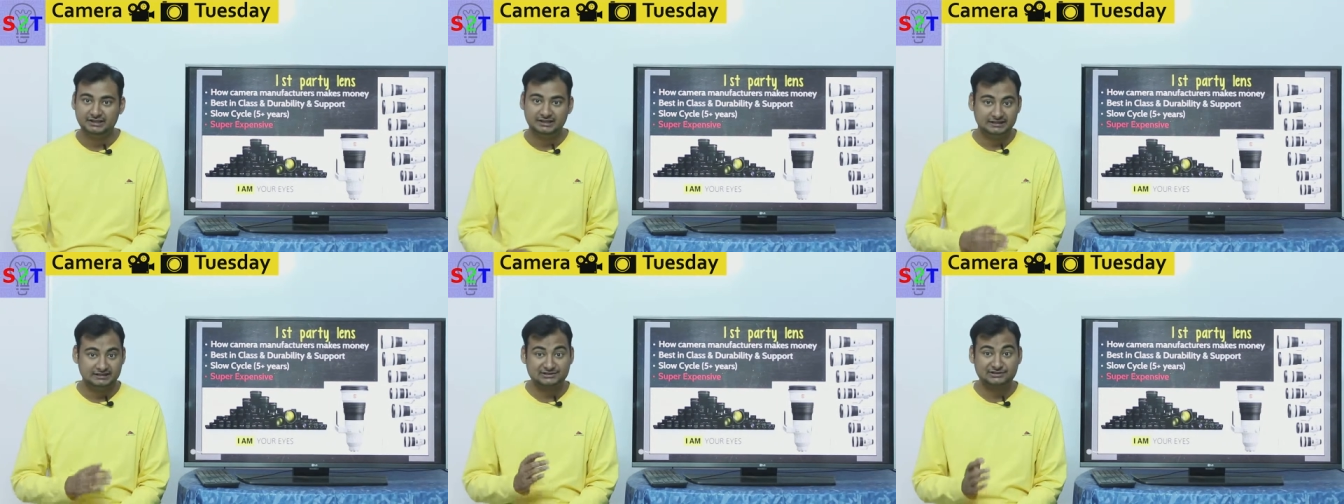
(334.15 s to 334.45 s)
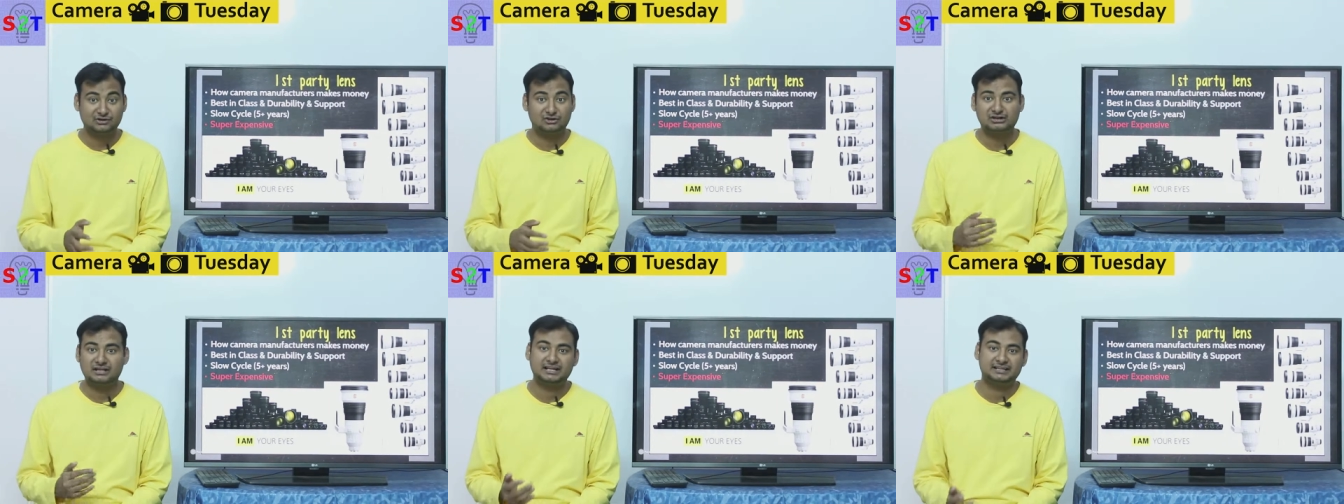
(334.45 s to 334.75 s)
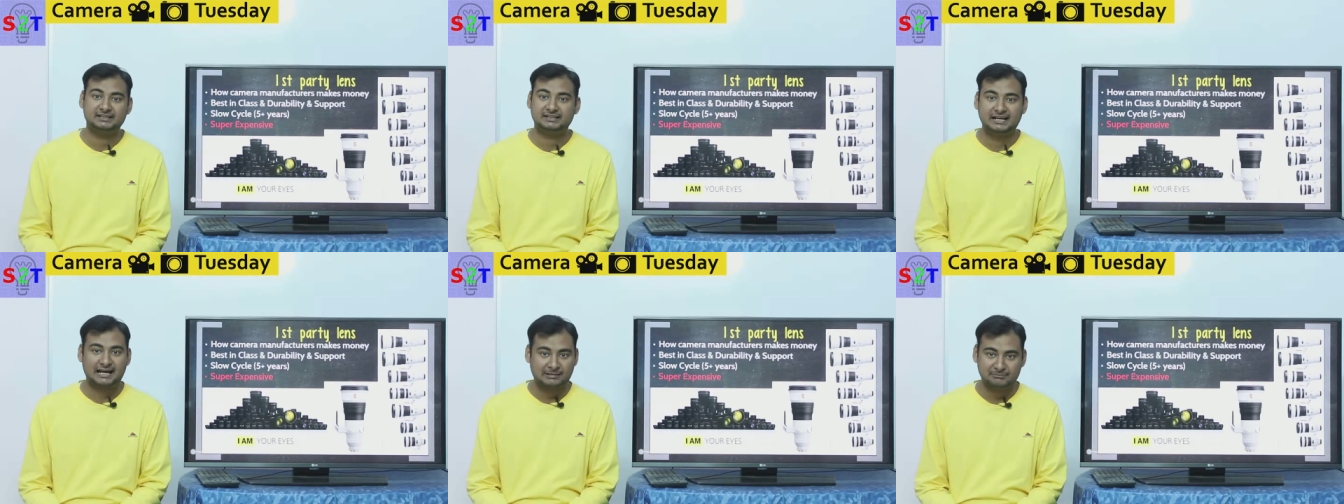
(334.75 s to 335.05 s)
it's not
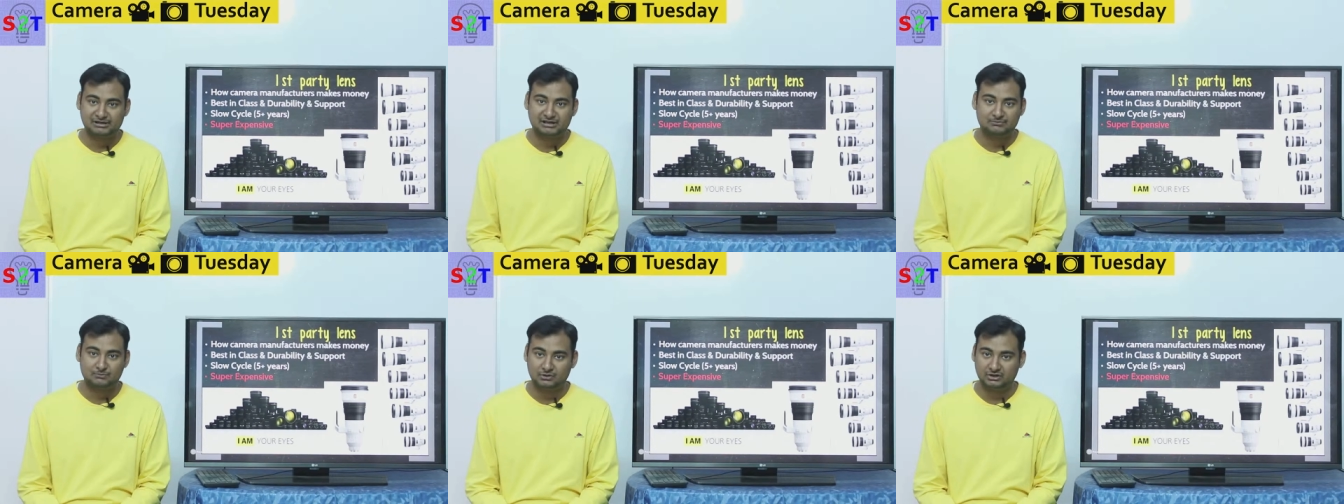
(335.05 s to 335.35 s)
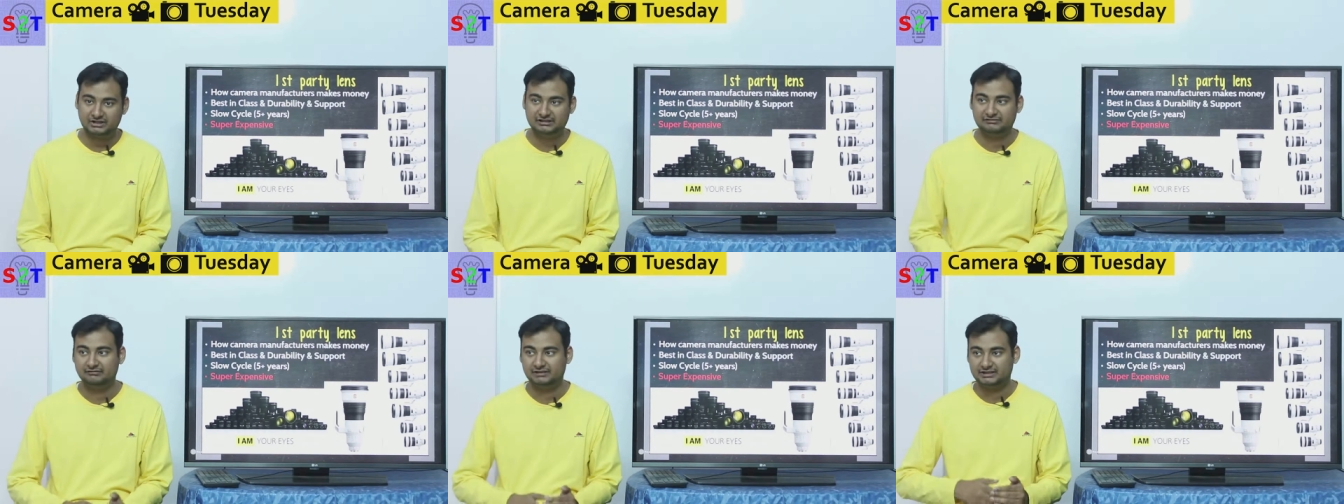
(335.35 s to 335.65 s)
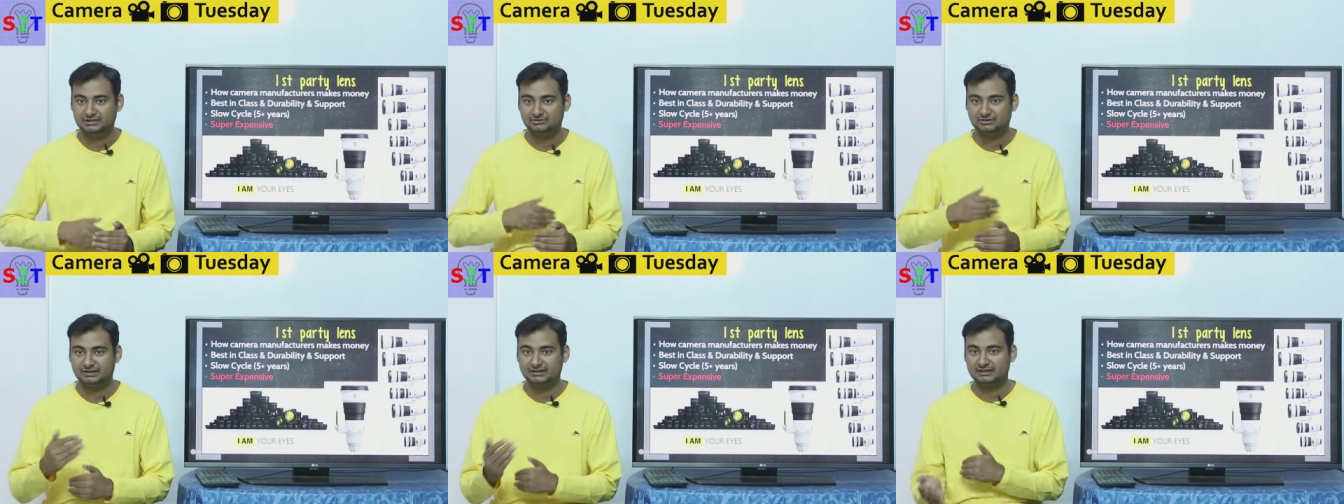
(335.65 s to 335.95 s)
like a camera body
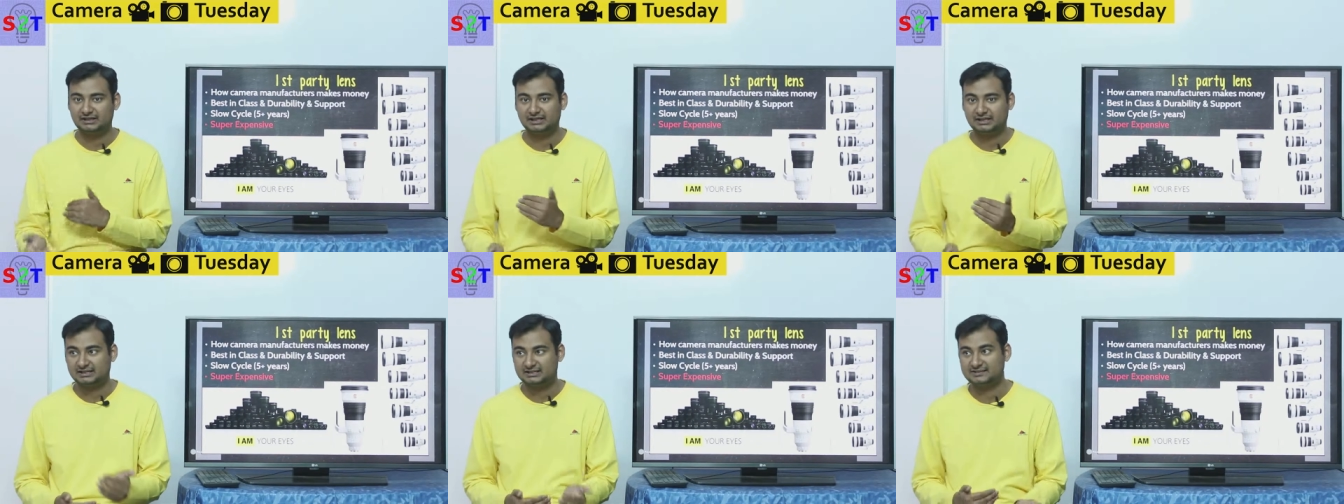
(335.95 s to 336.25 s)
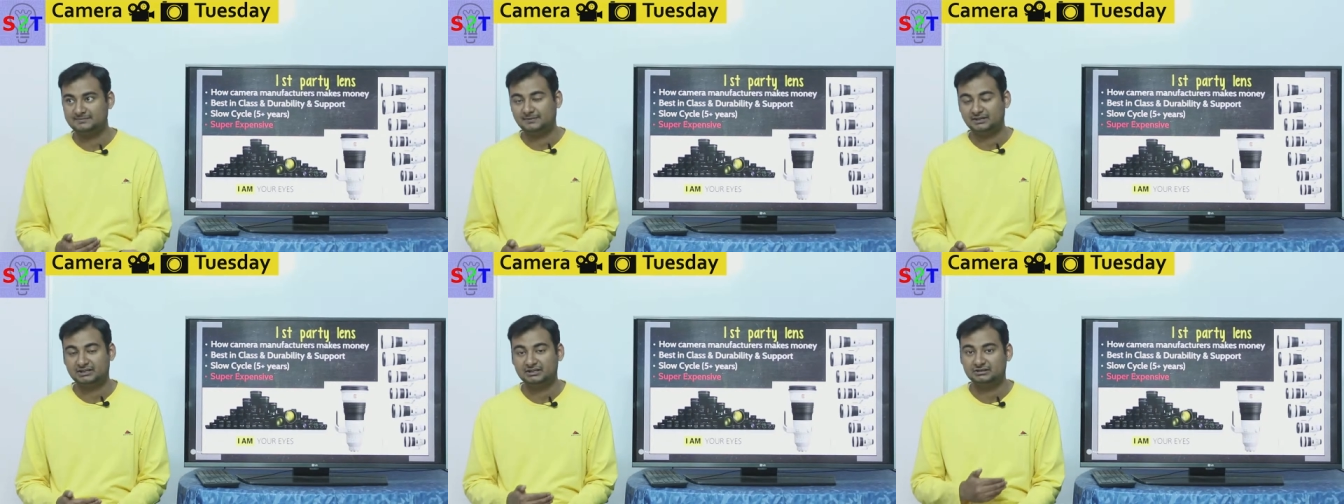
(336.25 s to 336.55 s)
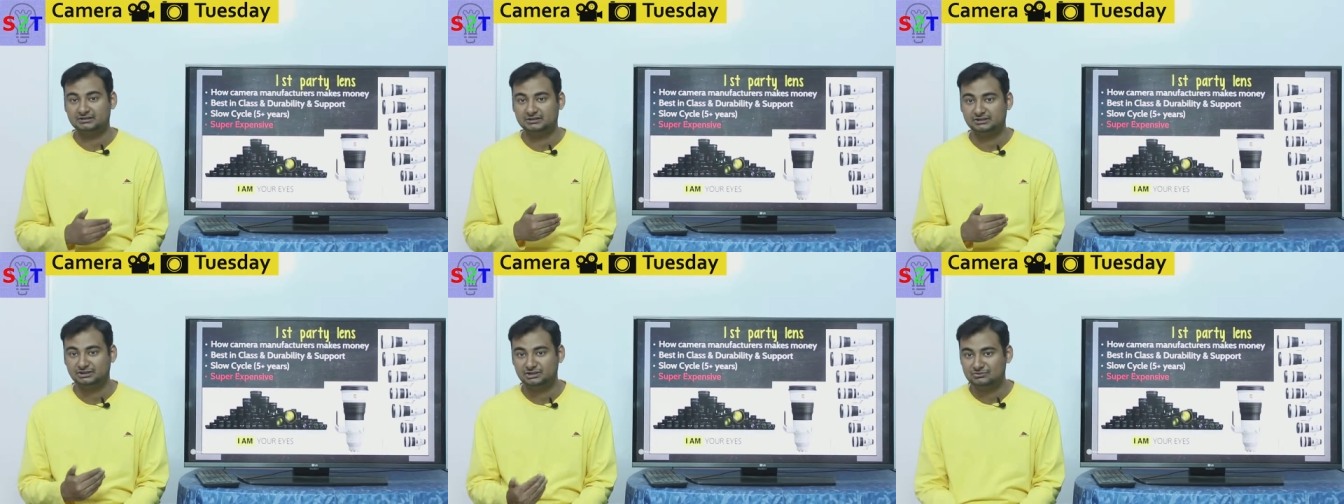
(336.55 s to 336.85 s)
where you can like expect
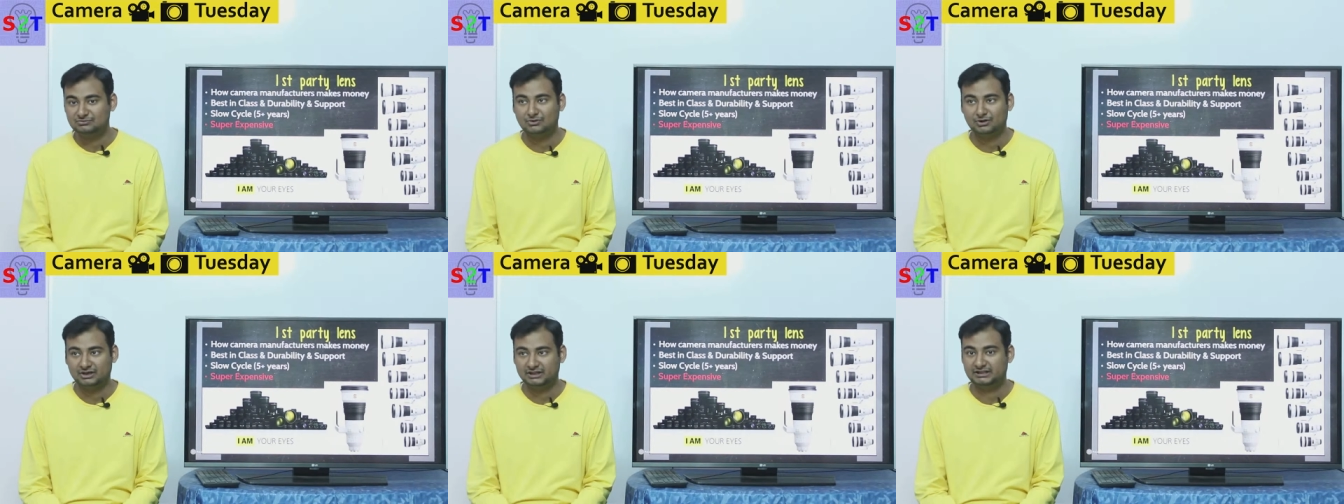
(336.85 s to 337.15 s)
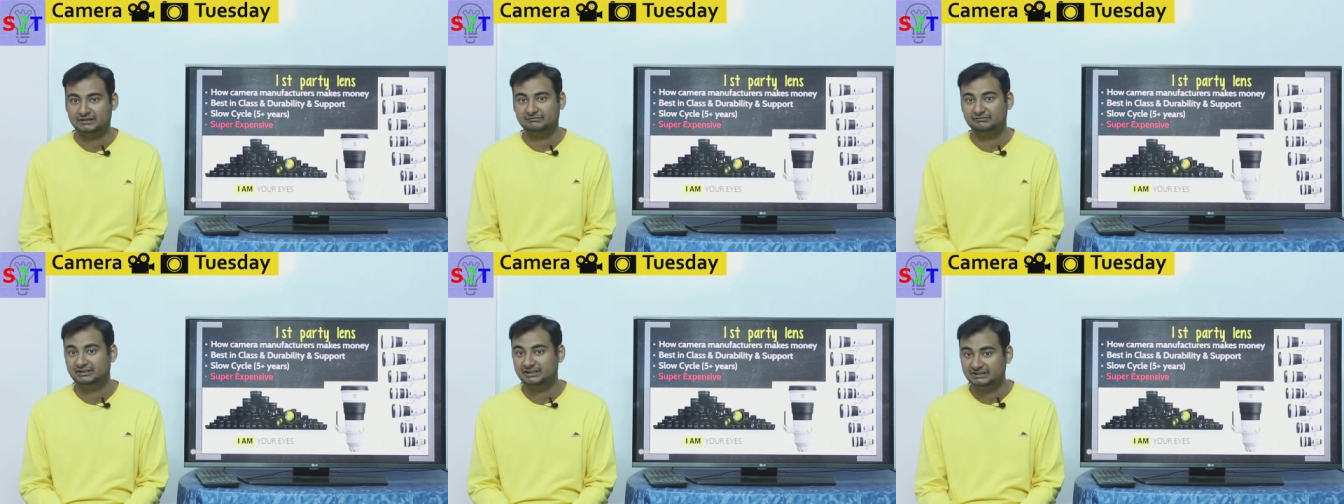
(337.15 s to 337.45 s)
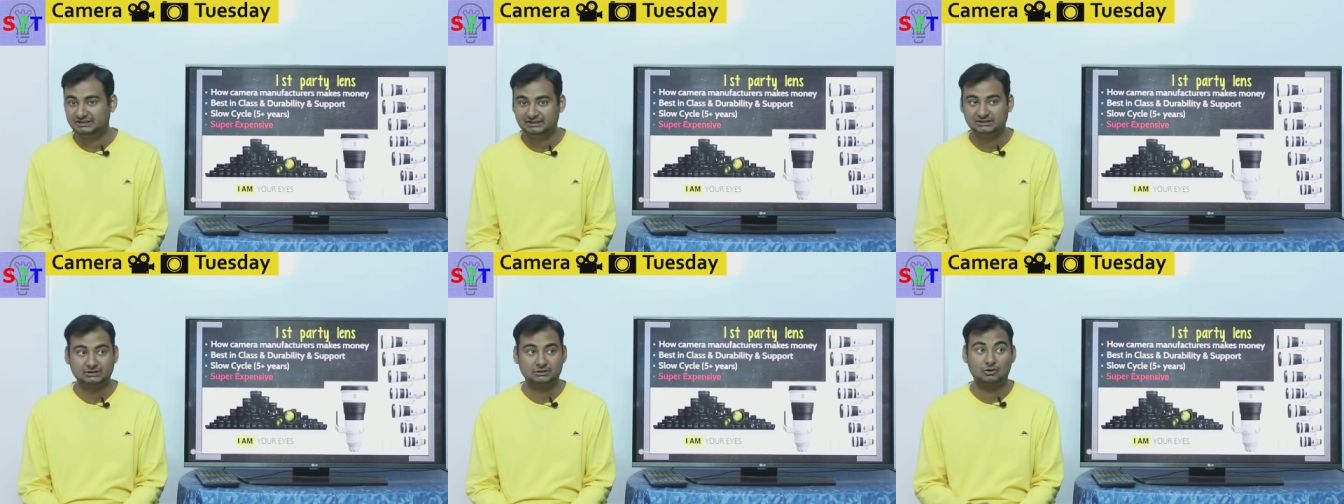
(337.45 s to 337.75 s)
a new body every
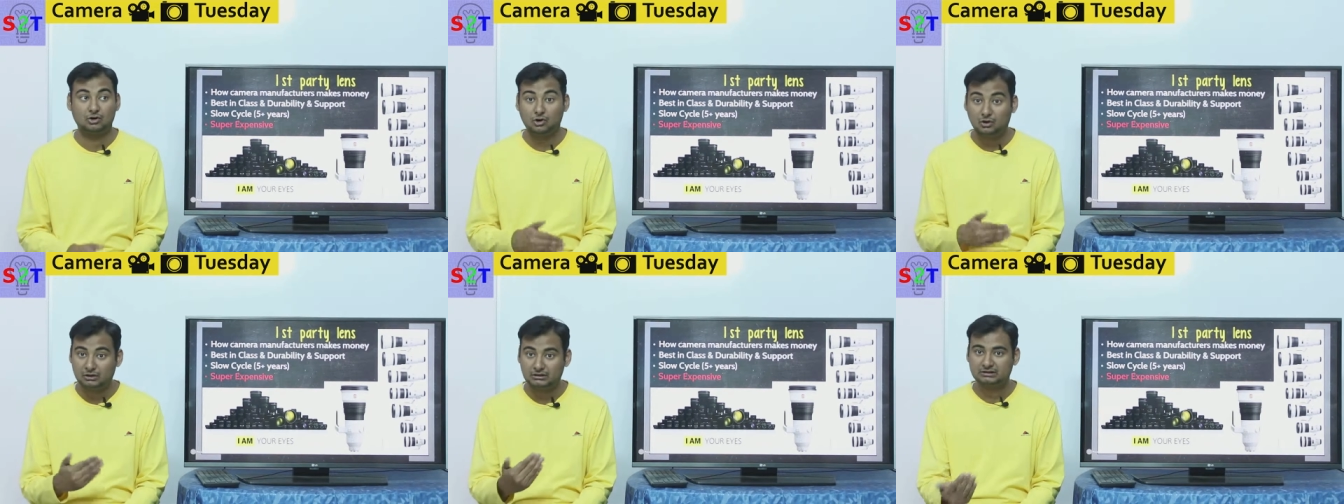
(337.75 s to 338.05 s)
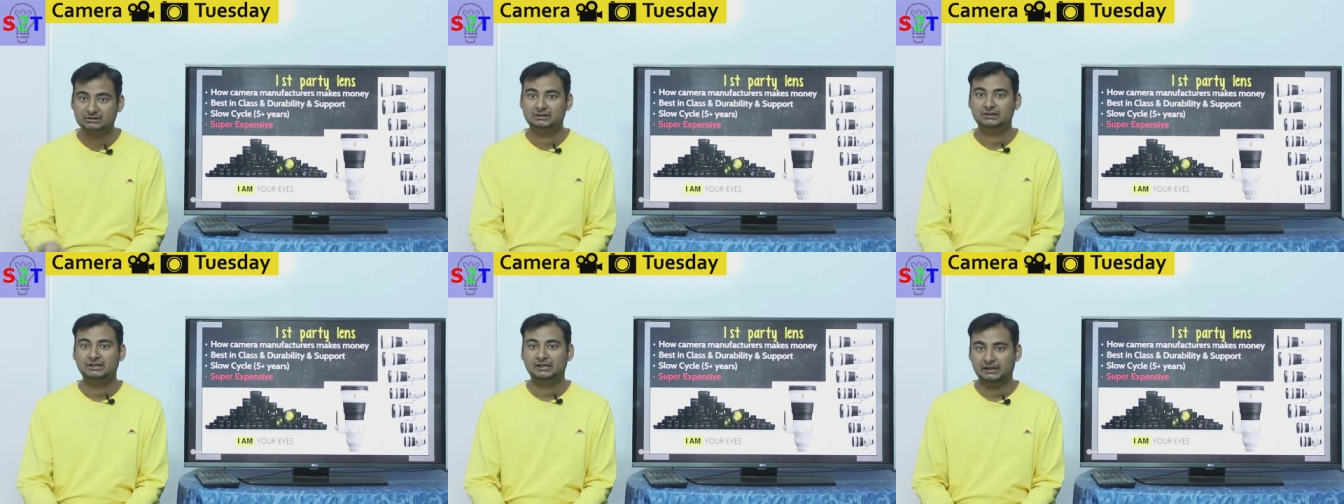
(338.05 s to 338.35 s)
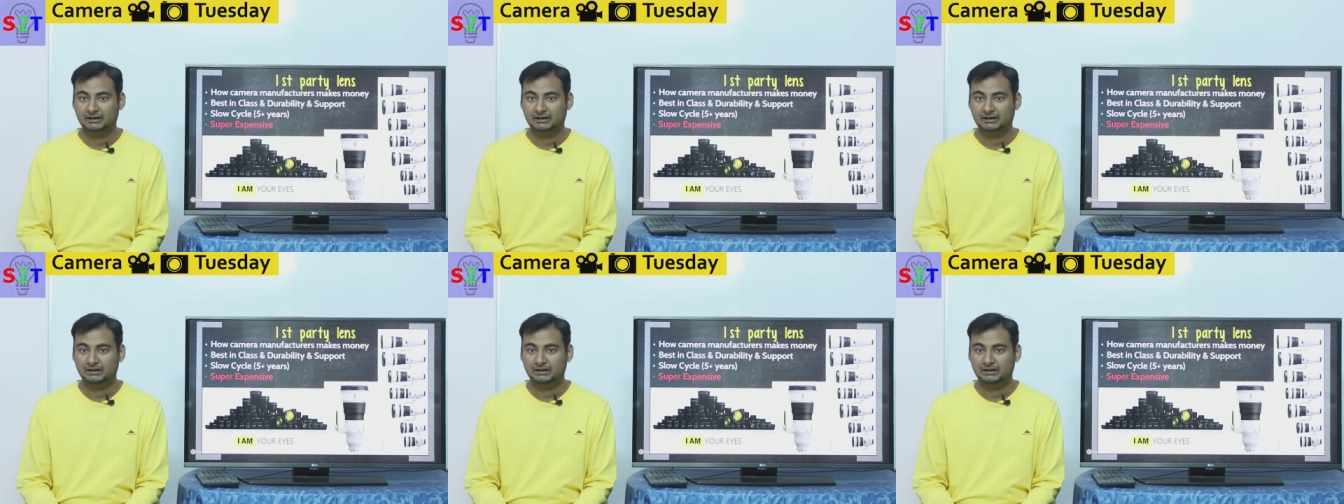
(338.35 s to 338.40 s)
year or